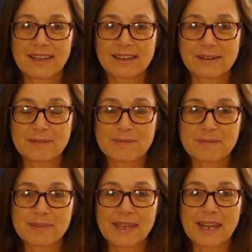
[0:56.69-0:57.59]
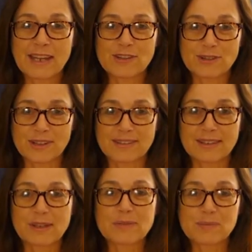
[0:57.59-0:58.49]
And I trust
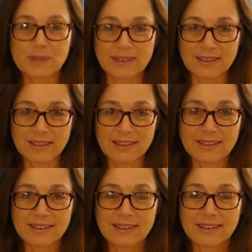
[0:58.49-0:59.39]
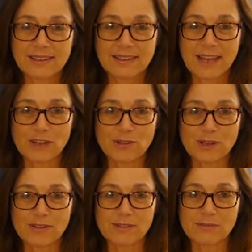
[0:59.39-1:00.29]
it completely. I
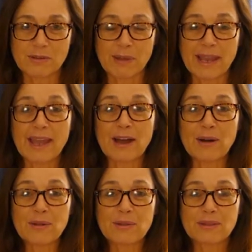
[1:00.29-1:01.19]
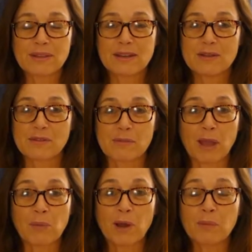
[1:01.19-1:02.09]
trust it for my health, for
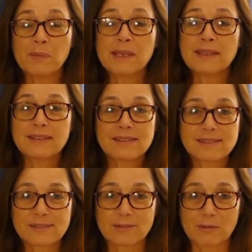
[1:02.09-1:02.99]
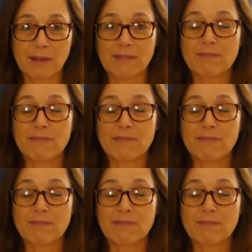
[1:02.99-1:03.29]
my well-being, for my